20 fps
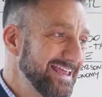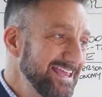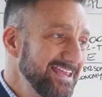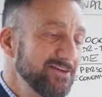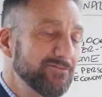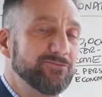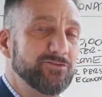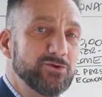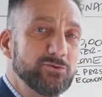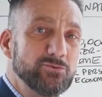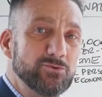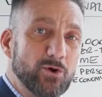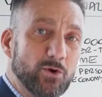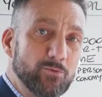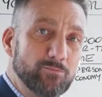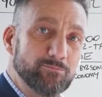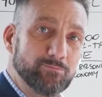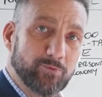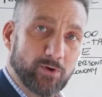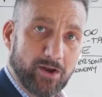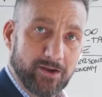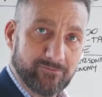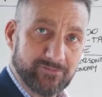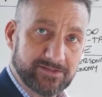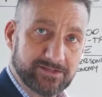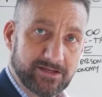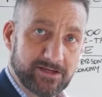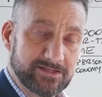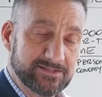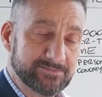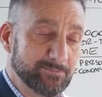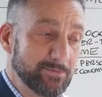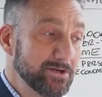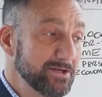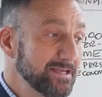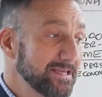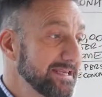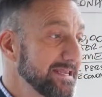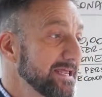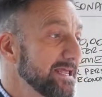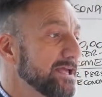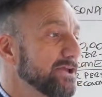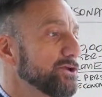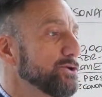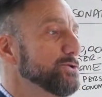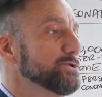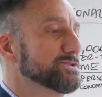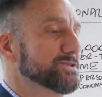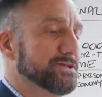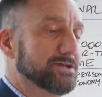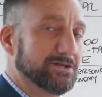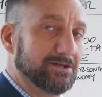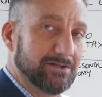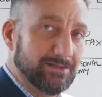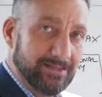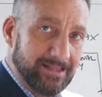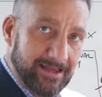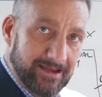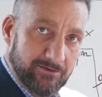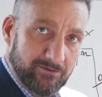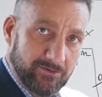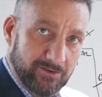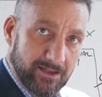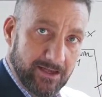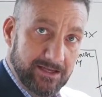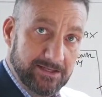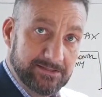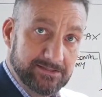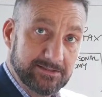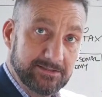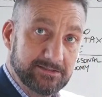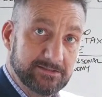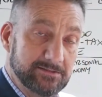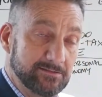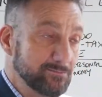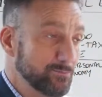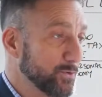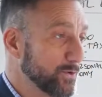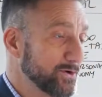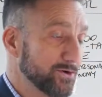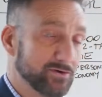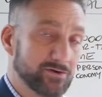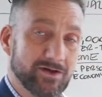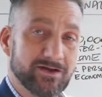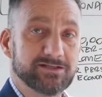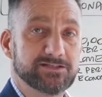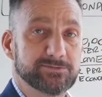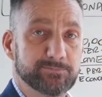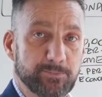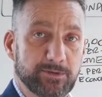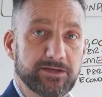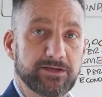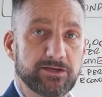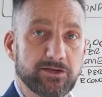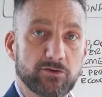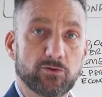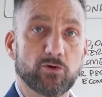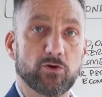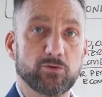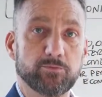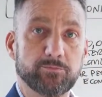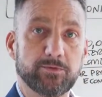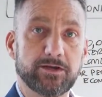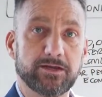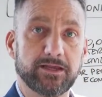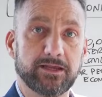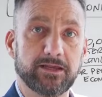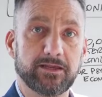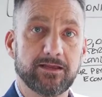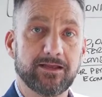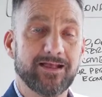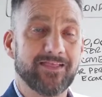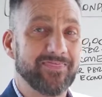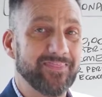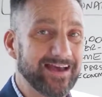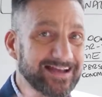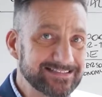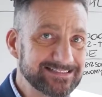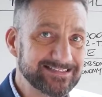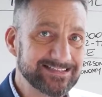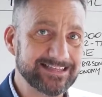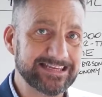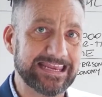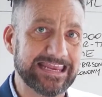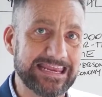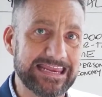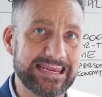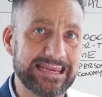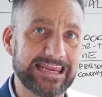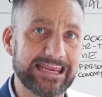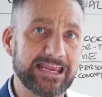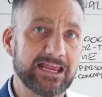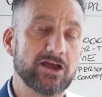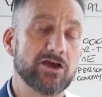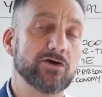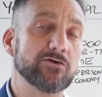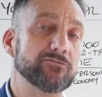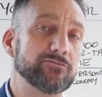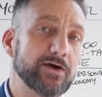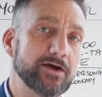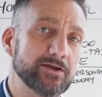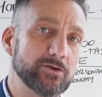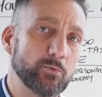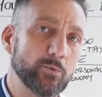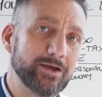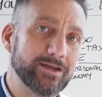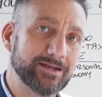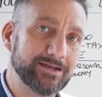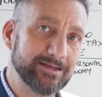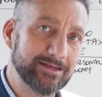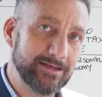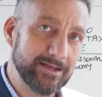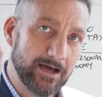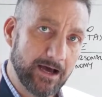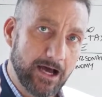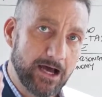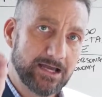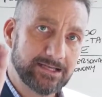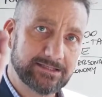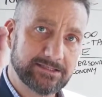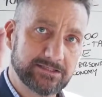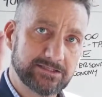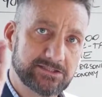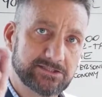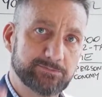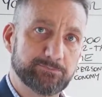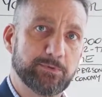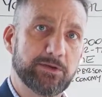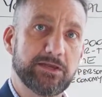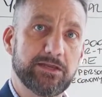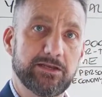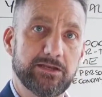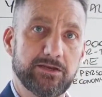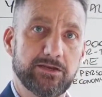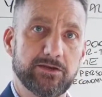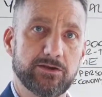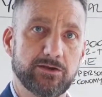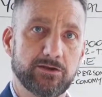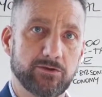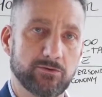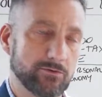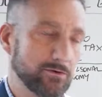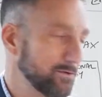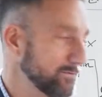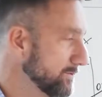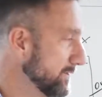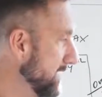If you don't privatize money, use a collateralized system where you're not spending your own money. That's the key. Find a way to not spend your own